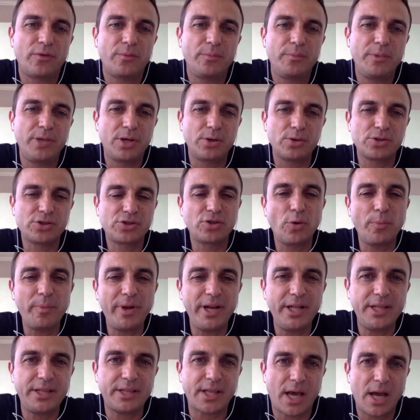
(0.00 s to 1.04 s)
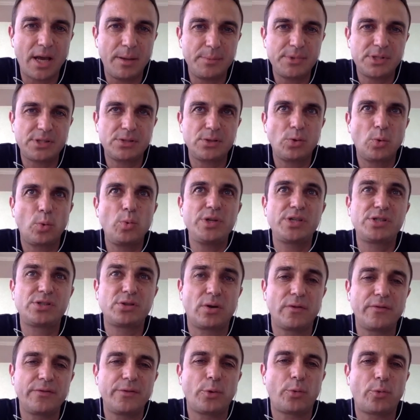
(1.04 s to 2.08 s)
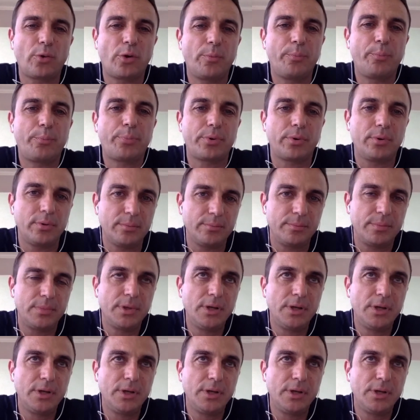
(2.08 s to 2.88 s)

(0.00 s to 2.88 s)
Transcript: Because so many times we solve the wrong problem.